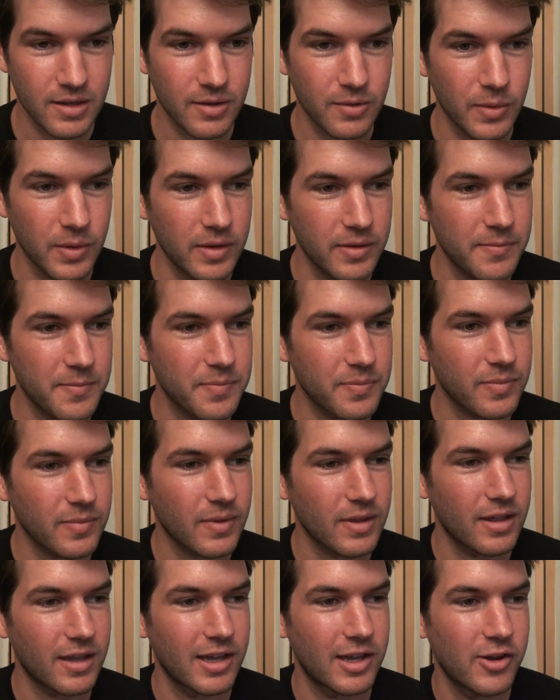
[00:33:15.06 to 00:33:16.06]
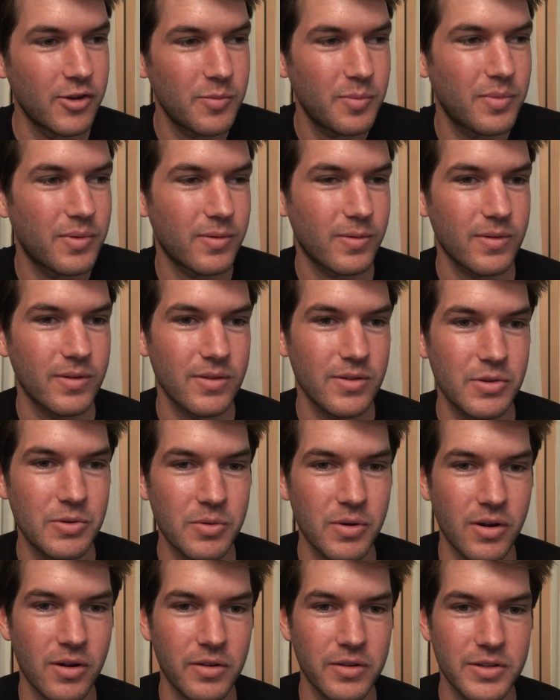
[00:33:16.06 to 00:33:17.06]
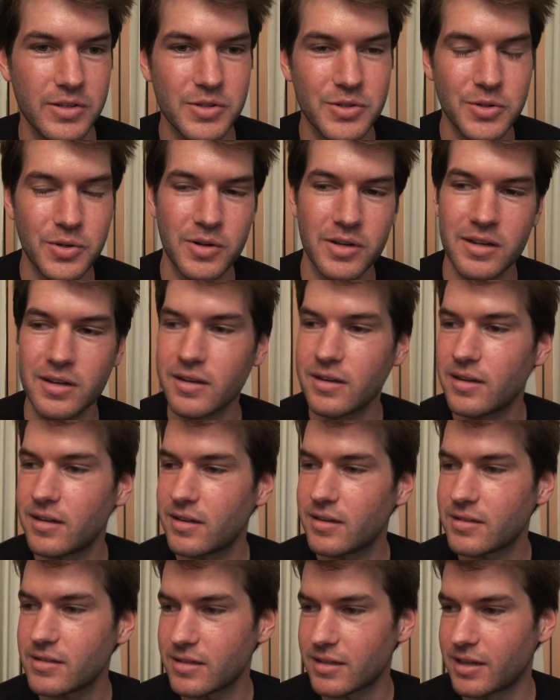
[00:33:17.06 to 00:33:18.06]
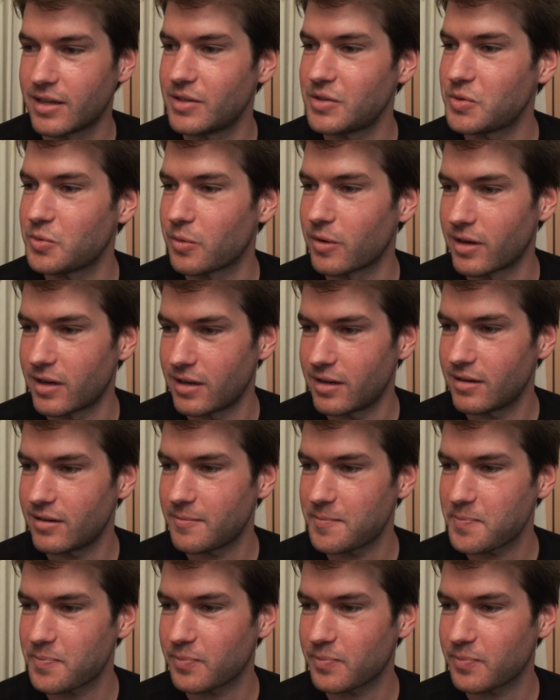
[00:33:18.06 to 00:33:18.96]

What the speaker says: Well, I hope you all enjoyed today's reading